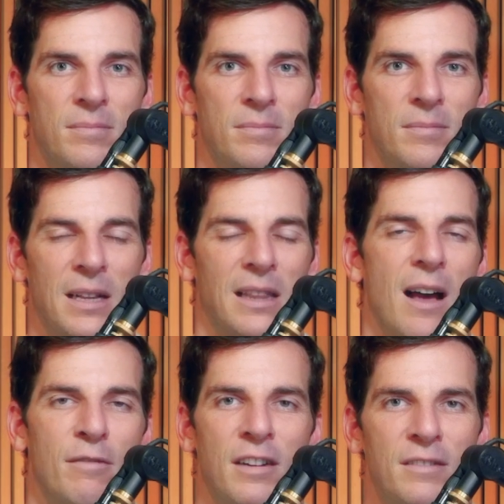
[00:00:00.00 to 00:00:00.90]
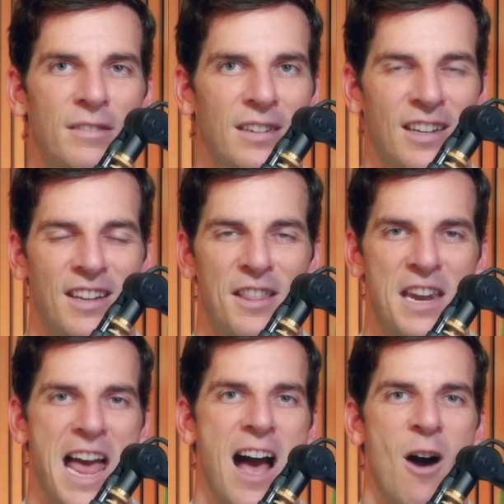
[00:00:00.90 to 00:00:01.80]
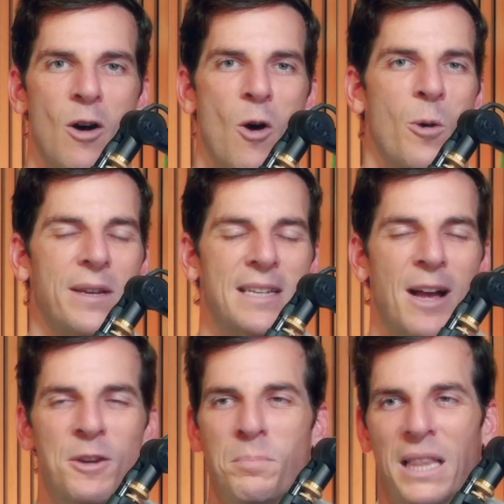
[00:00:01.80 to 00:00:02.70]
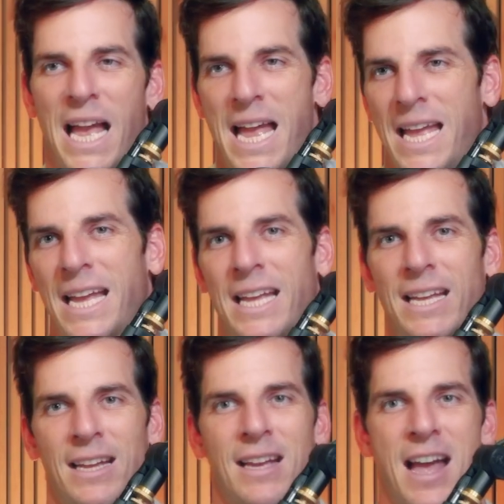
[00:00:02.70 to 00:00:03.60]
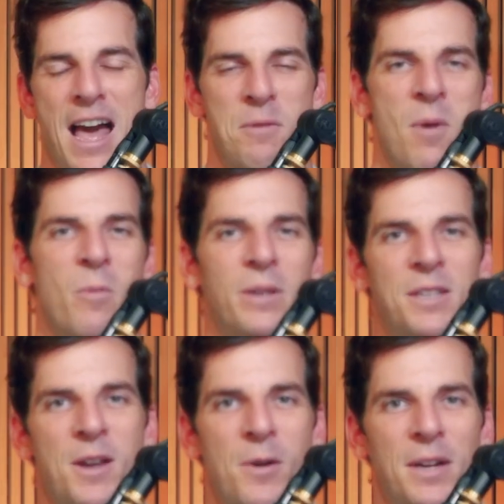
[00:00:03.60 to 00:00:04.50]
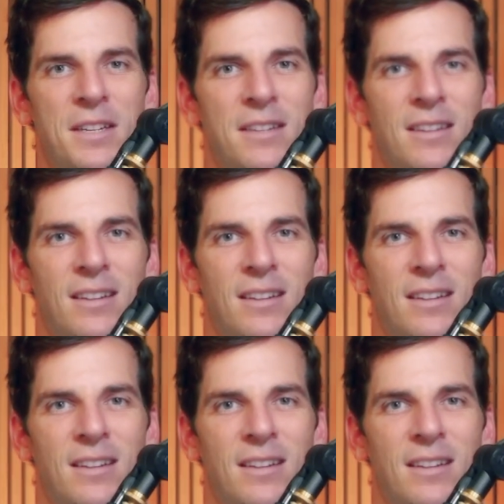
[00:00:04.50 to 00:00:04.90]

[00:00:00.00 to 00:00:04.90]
a love of the now, always down to play at a moment's notice.